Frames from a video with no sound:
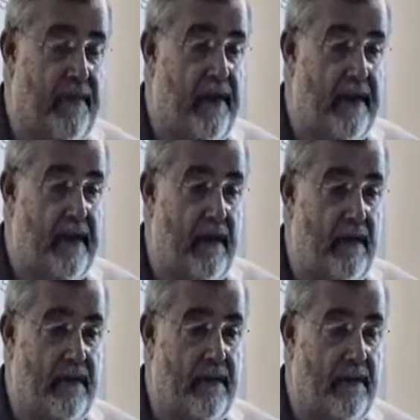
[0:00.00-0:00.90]
fairly
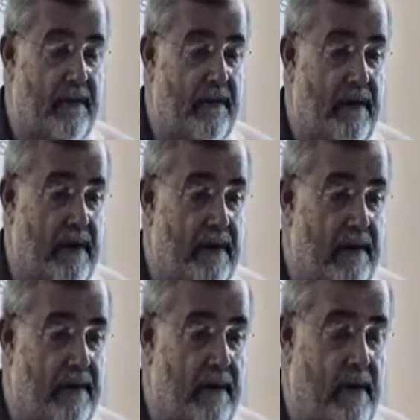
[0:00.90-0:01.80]
close to uh,
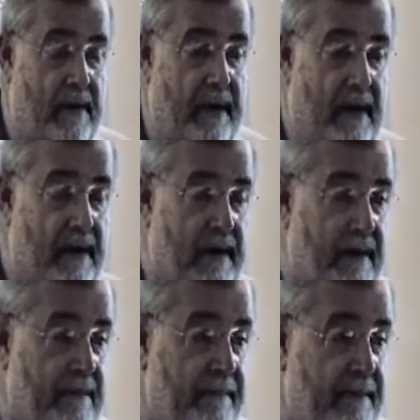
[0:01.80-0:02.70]
where we are
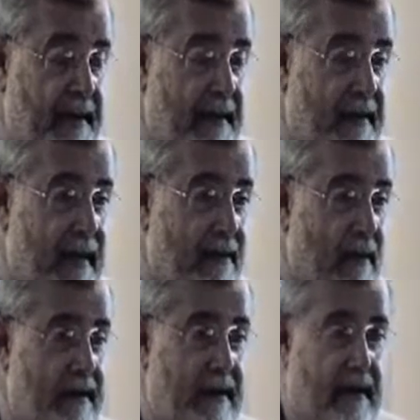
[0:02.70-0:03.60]
here. Not
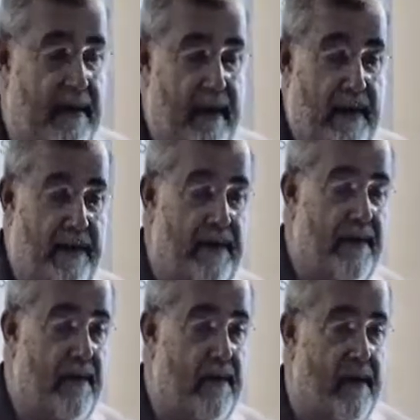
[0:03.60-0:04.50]
quite downtown,
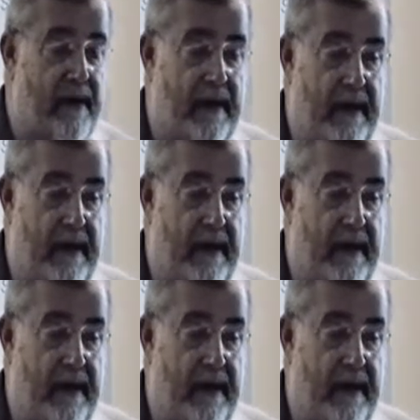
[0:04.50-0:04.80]
near north.